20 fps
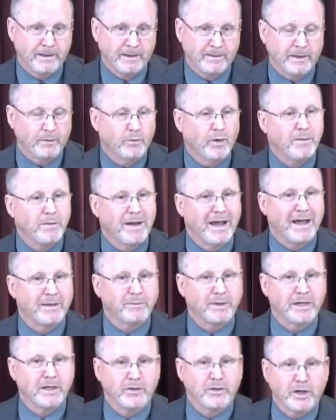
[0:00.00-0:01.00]
then we might
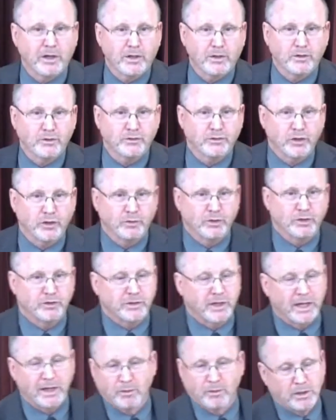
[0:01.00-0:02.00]
be those who would
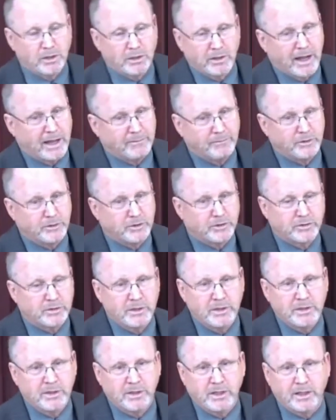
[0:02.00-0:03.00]
say, well, look, I'm just,
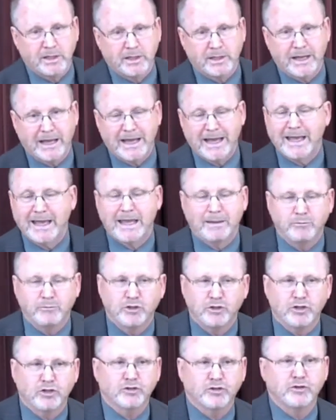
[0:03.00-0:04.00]
uh, I am
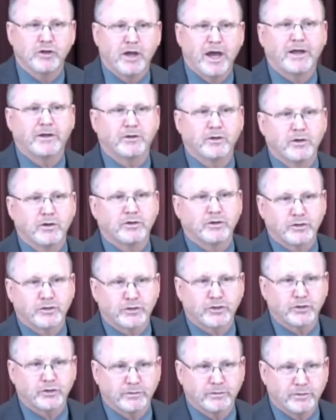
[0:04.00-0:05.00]
just not going to
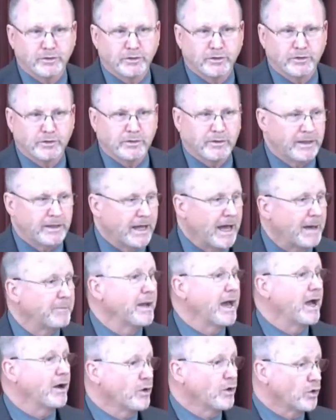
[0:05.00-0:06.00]
serve you, and I'm
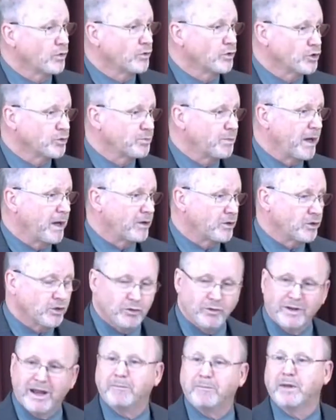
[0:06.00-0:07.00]
not going to respect
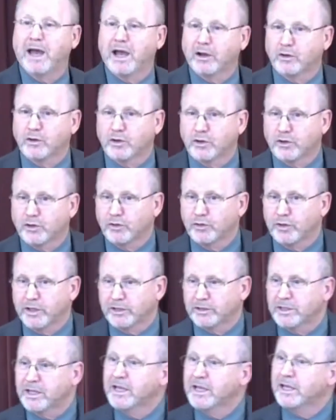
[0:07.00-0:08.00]
you, and I'm not going to do
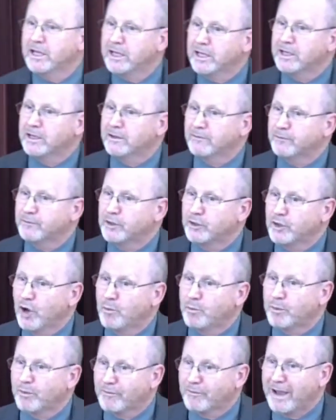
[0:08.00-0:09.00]
this if you
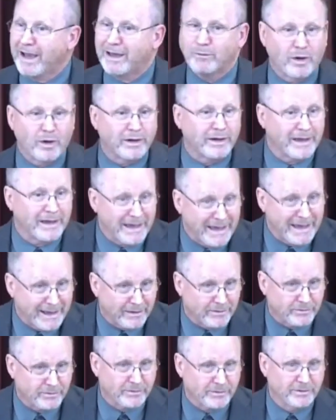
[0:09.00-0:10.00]
don't provide what I
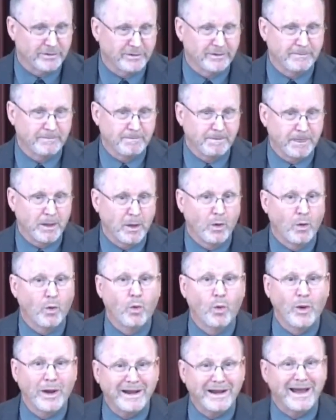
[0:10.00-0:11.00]
ask
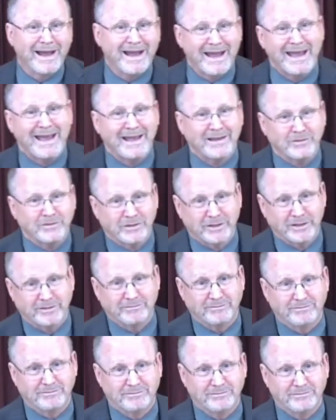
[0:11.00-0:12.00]
when I ask it.
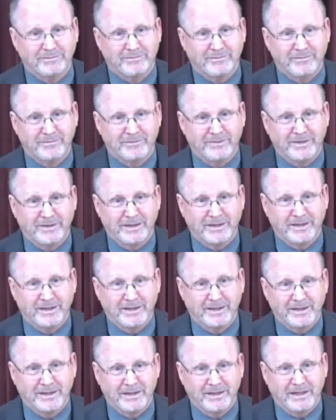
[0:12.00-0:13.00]

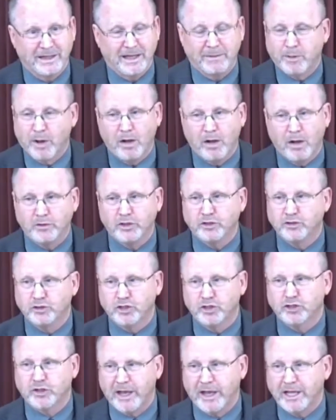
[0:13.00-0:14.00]
And Paul didn't
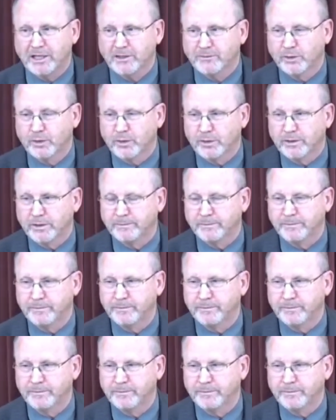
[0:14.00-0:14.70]
just ask for it,